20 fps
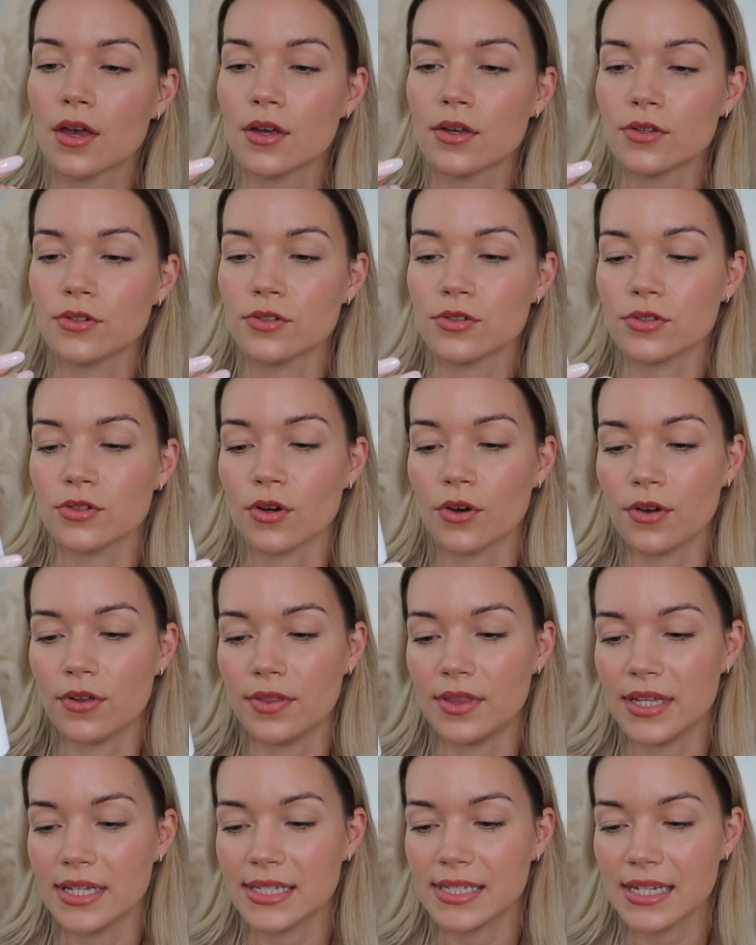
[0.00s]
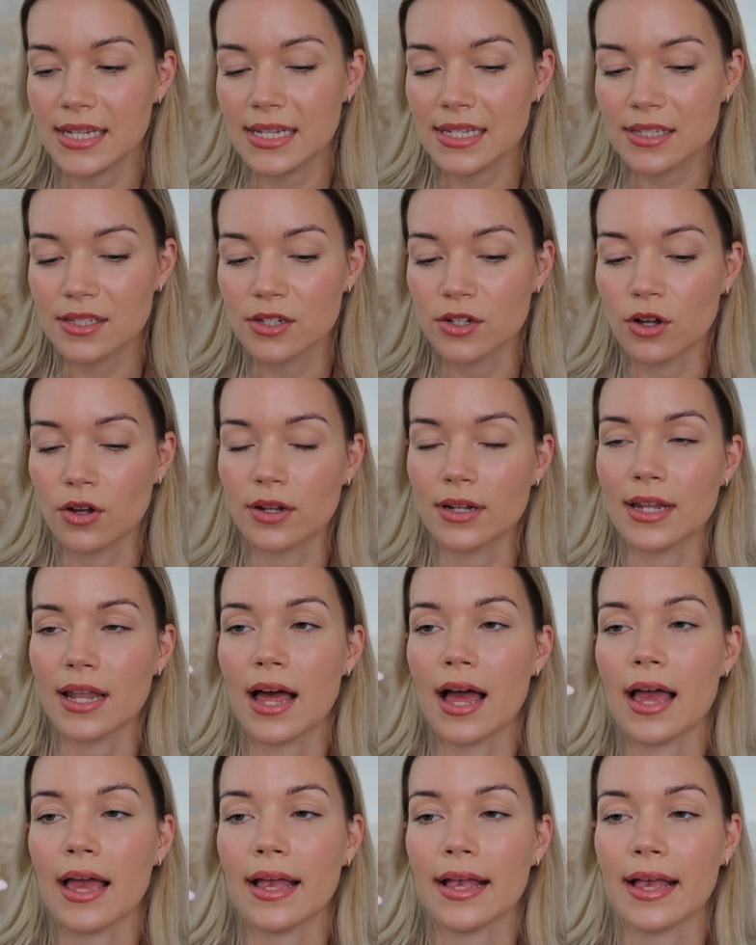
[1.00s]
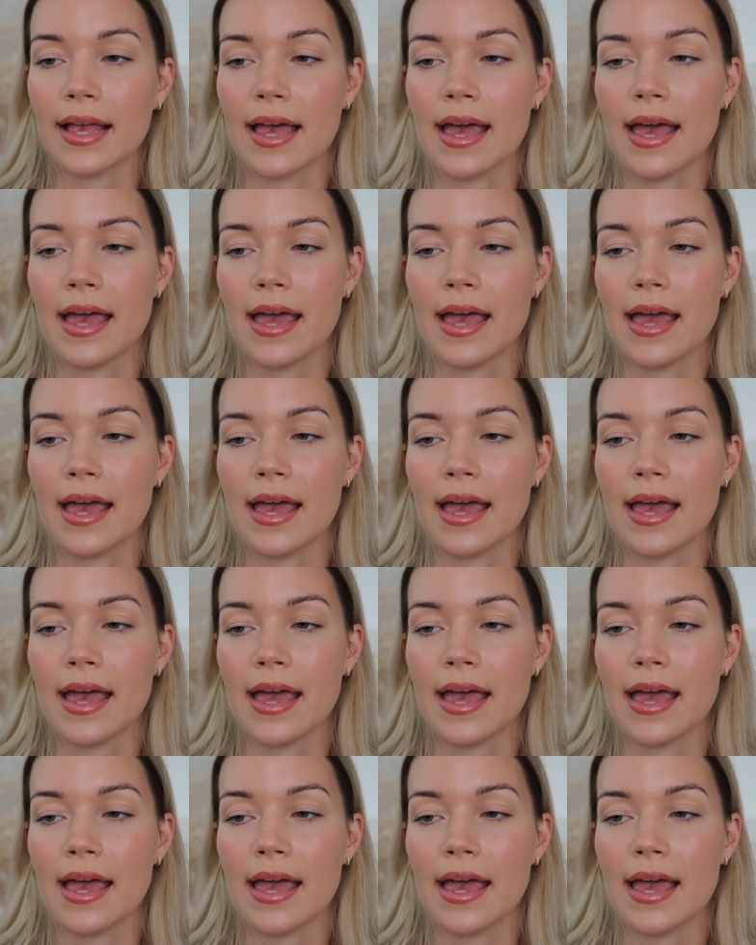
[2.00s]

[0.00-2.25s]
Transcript: So this is not like